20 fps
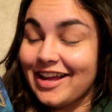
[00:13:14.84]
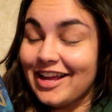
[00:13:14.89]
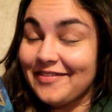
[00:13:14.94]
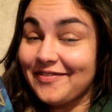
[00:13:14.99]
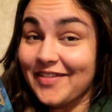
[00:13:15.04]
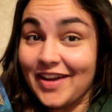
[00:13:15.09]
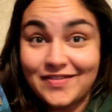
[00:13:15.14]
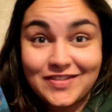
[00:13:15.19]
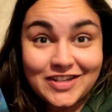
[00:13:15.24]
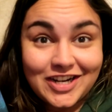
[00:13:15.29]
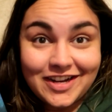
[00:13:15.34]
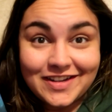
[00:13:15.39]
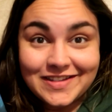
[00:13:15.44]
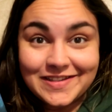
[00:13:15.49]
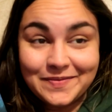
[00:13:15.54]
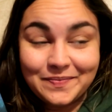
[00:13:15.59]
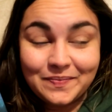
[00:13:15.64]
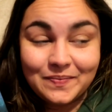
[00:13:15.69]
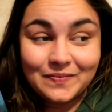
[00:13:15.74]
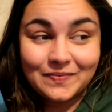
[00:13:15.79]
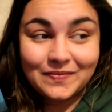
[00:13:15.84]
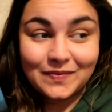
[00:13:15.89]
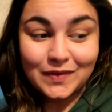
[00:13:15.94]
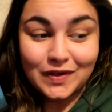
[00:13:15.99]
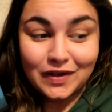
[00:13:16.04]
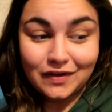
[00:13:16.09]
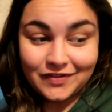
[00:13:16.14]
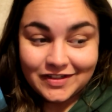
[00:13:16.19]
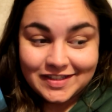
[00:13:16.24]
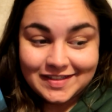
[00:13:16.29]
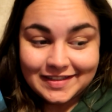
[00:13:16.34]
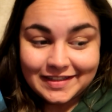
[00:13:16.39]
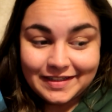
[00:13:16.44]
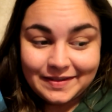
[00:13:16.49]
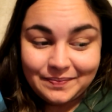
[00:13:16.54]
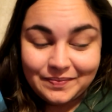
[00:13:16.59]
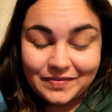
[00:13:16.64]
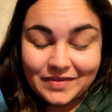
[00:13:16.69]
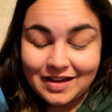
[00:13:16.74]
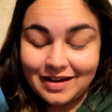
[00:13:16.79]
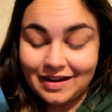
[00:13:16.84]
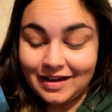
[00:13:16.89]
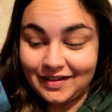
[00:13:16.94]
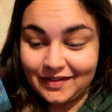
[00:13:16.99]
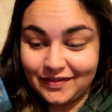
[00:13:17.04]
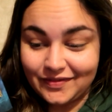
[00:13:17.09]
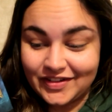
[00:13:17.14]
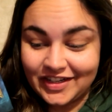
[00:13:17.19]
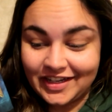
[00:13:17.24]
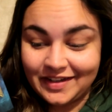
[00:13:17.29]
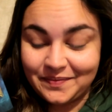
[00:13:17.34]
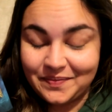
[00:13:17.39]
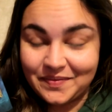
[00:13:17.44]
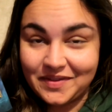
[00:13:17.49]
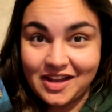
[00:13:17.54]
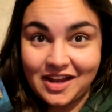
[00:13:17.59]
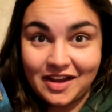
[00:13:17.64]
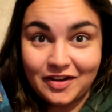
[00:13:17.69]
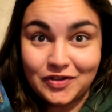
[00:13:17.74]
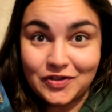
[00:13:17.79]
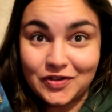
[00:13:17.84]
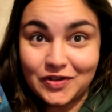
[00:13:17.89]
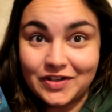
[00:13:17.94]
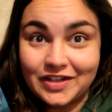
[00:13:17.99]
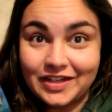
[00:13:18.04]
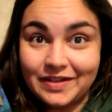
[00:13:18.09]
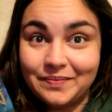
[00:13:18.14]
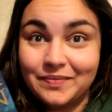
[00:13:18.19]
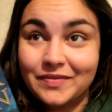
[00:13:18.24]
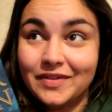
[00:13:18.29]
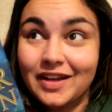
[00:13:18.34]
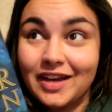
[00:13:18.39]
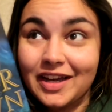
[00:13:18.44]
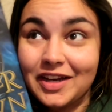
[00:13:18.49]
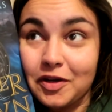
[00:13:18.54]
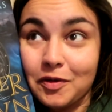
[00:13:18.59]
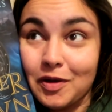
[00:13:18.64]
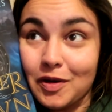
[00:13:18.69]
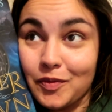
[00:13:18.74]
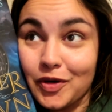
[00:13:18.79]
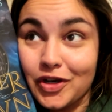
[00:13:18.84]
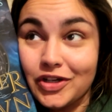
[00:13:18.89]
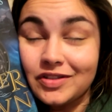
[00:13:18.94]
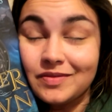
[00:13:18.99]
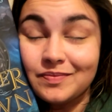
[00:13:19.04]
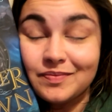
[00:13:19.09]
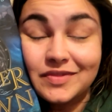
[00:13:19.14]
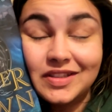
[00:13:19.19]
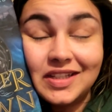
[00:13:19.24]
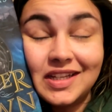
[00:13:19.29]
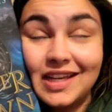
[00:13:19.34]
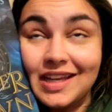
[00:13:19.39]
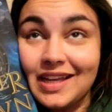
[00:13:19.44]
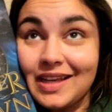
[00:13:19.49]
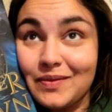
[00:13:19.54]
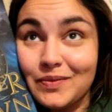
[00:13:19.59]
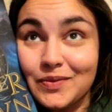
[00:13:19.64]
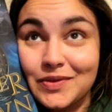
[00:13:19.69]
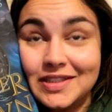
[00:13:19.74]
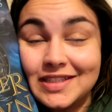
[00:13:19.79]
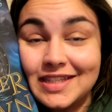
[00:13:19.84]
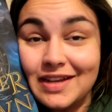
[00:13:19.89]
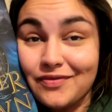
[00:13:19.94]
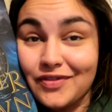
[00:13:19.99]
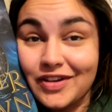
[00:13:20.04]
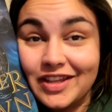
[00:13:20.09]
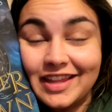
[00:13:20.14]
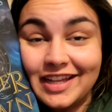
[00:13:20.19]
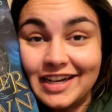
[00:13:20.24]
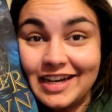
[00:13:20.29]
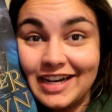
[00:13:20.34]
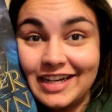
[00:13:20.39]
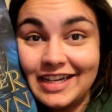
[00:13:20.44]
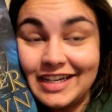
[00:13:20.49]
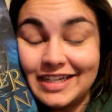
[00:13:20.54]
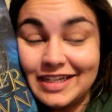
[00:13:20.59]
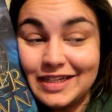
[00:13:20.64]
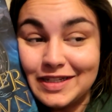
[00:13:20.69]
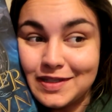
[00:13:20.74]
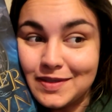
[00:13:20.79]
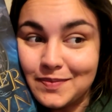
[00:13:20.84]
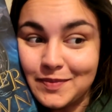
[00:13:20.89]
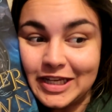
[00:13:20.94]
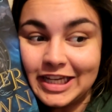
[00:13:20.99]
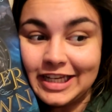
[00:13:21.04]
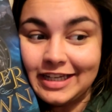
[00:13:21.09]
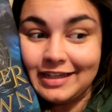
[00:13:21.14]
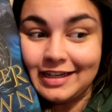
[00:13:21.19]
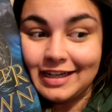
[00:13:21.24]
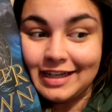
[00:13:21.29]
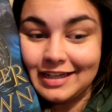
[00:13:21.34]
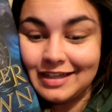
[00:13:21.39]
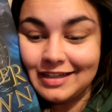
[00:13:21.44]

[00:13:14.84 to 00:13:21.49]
5 stars, obviously. I loved it. I adored it. I knew I would. It was everything I needed it to be.